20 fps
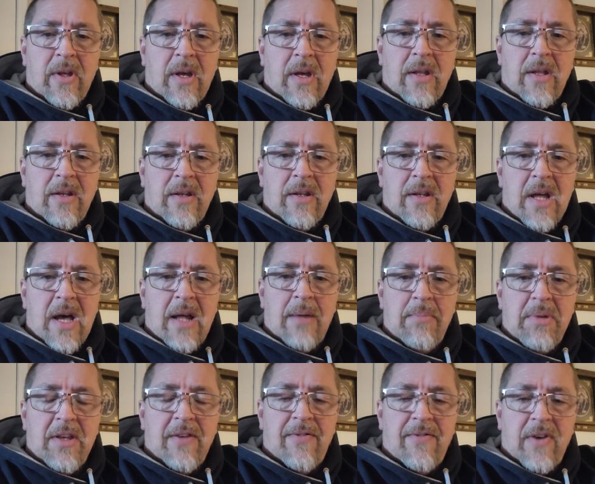and not
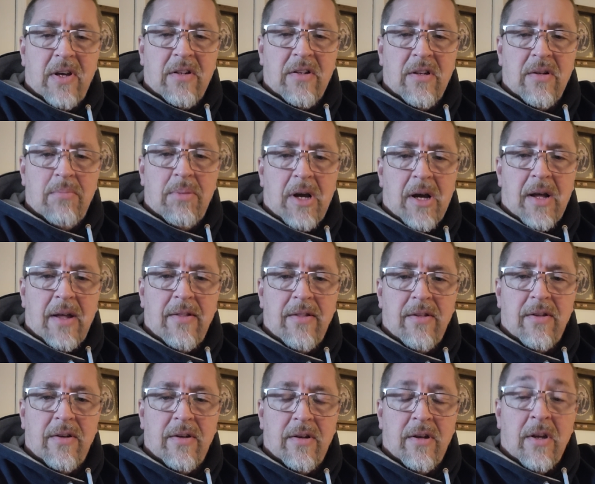be affected by
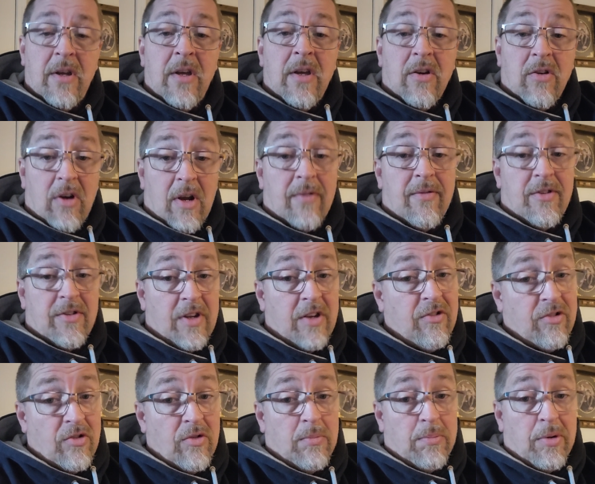the
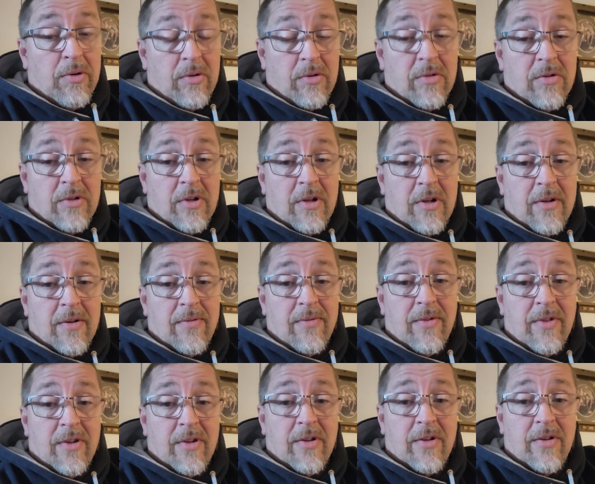gravitational pull of
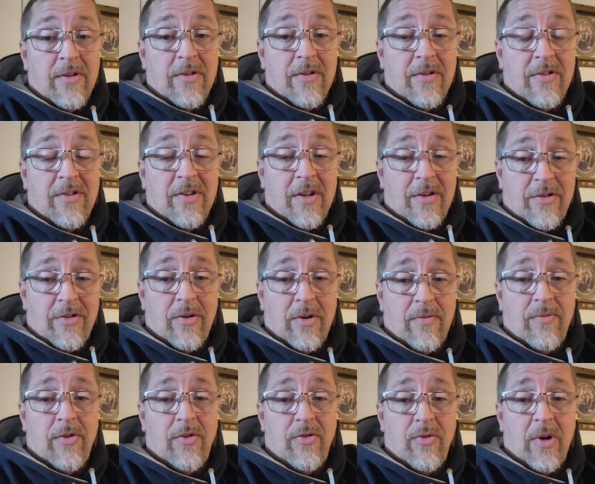the center
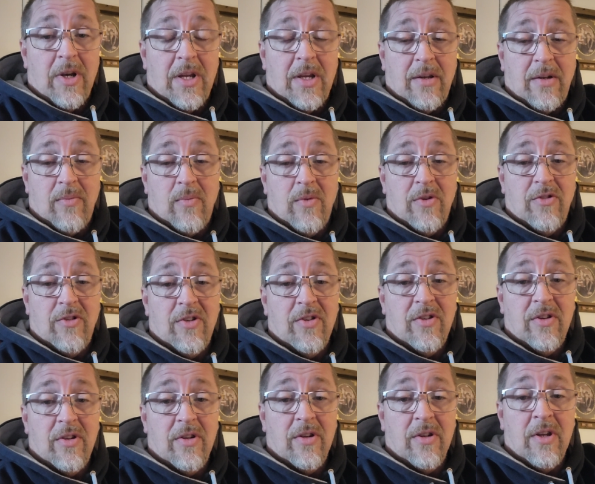of the drain, which
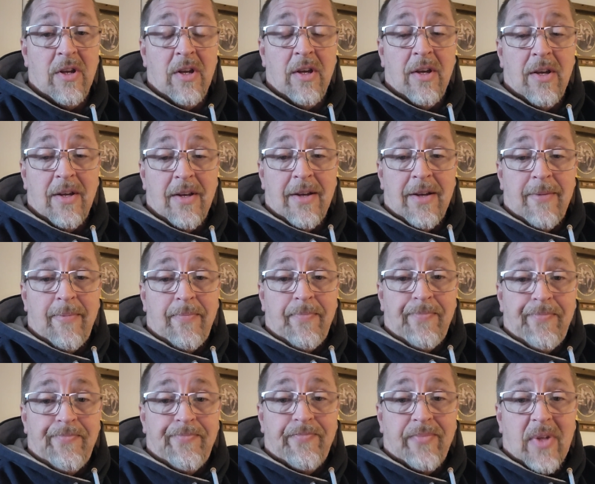is a
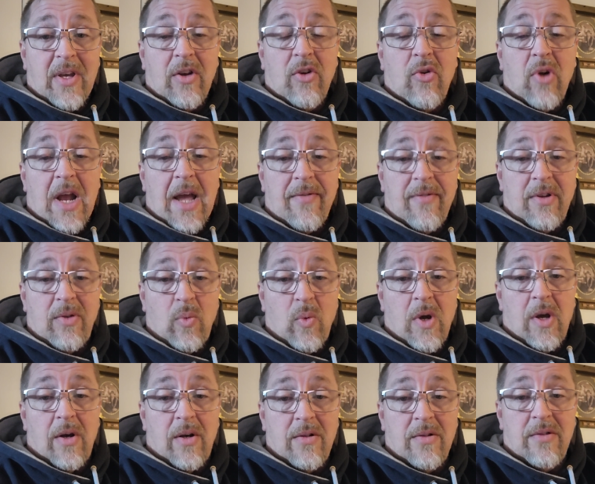gravity
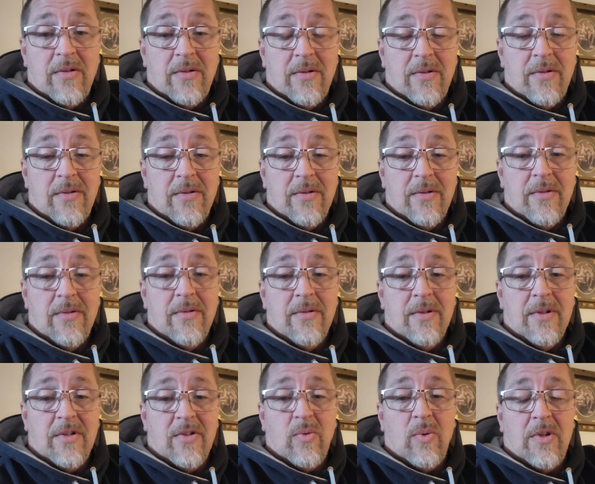well.
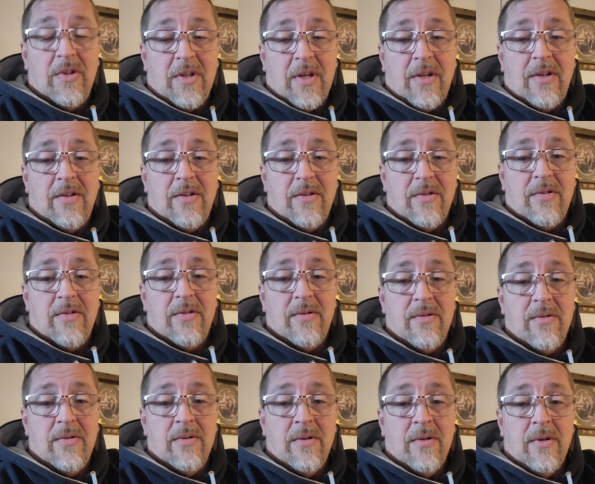That's what that is.
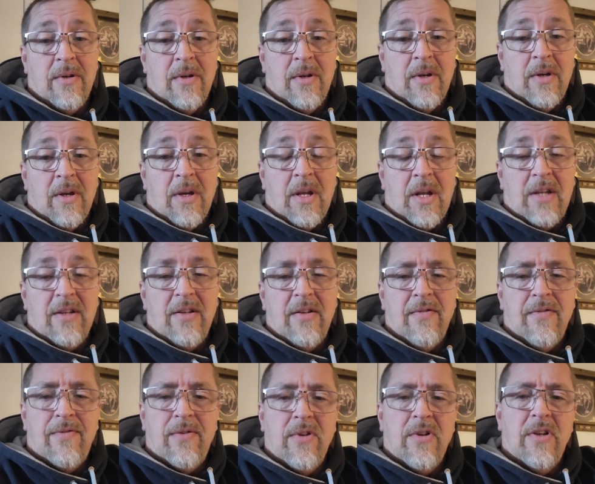I
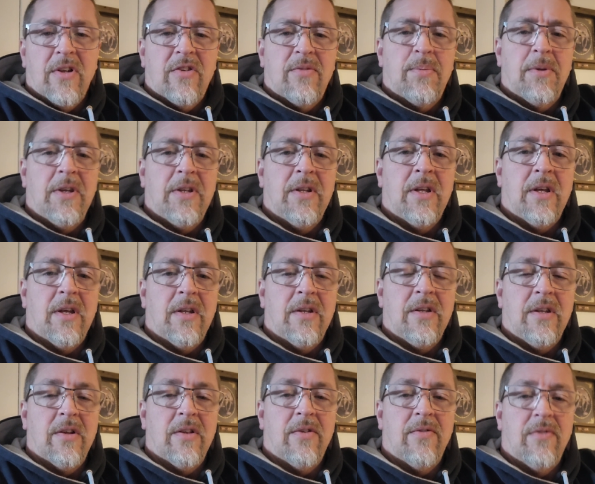didn't fully explain that in
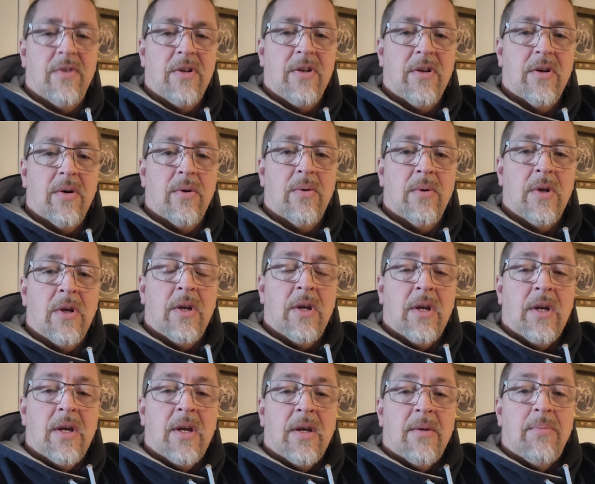the other video
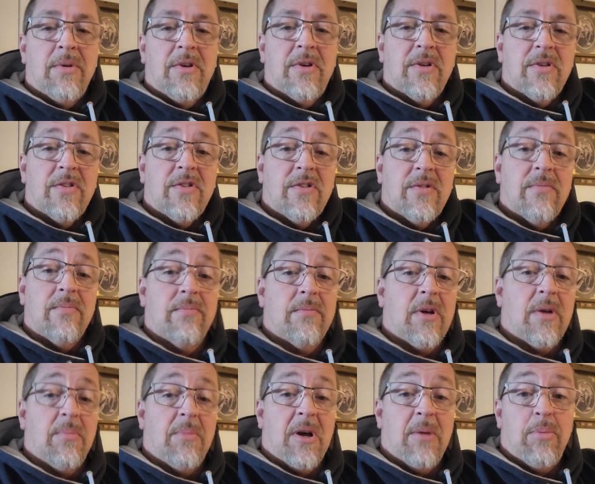because
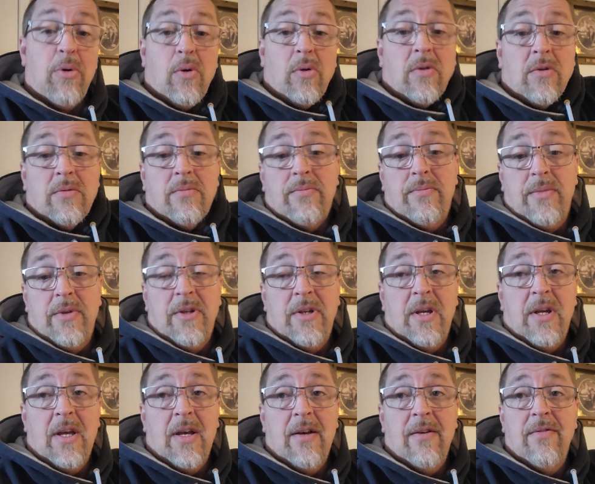I'm bipolar and
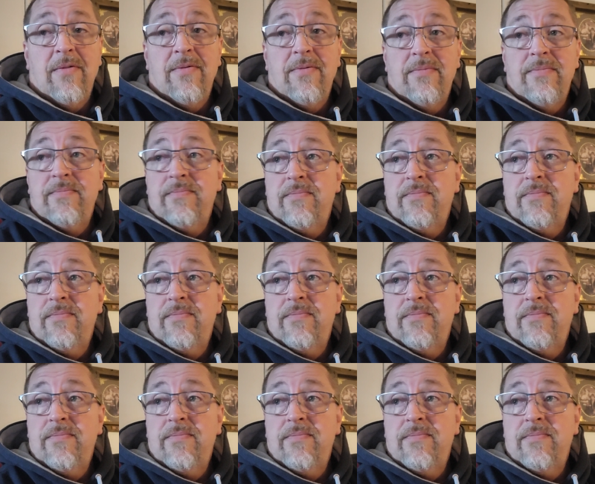I have,